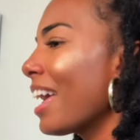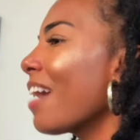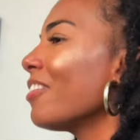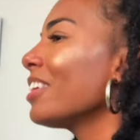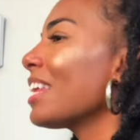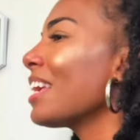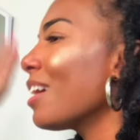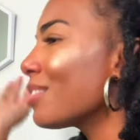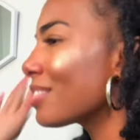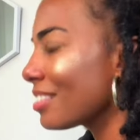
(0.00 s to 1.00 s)
Everything
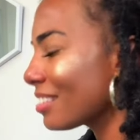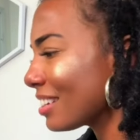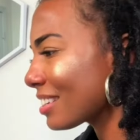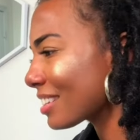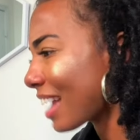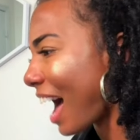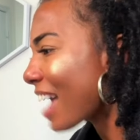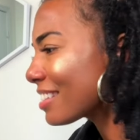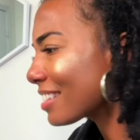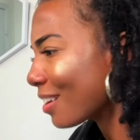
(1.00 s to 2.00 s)
else is just
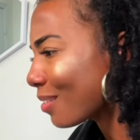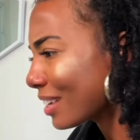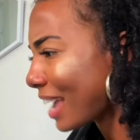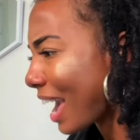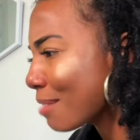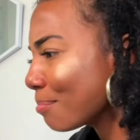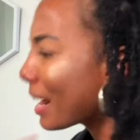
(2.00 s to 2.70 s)
icing on the cake,